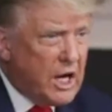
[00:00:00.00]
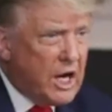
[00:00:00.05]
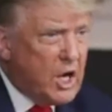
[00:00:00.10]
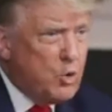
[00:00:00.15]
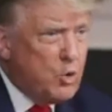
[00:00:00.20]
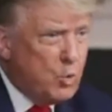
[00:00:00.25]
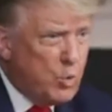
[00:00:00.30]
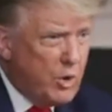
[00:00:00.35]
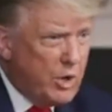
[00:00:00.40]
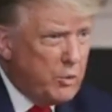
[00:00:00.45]

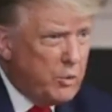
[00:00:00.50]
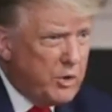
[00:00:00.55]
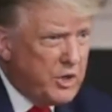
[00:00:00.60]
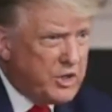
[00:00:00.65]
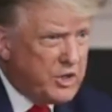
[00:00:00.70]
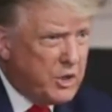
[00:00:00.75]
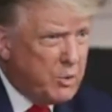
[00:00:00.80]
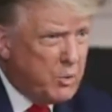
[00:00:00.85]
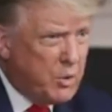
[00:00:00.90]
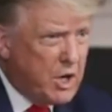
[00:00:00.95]
and when we
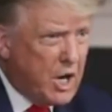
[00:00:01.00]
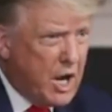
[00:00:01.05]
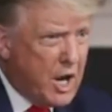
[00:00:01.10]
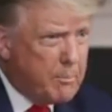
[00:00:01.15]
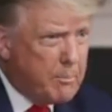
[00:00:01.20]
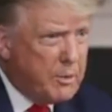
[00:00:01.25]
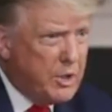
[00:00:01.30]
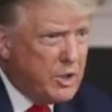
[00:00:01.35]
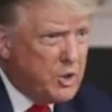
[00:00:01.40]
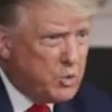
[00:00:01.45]
see what
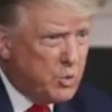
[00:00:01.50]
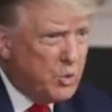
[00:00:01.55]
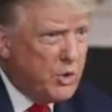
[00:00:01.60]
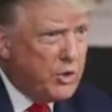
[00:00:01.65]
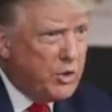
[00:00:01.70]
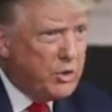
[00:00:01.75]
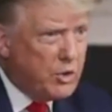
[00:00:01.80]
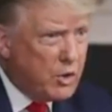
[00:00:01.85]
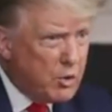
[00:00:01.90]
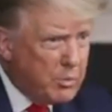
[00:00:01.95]
happens
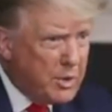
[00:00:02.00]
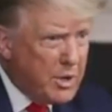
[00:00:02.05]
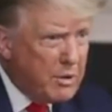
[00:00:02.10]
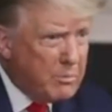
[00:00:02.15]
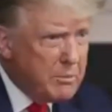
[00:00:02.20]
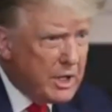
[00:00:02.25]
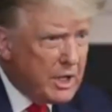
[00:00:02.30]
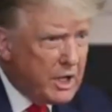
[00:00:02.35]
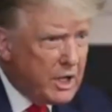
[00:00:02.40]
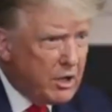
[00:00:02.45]
with
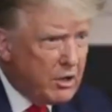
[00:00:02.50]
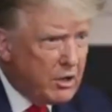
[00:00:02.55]
Obamacare.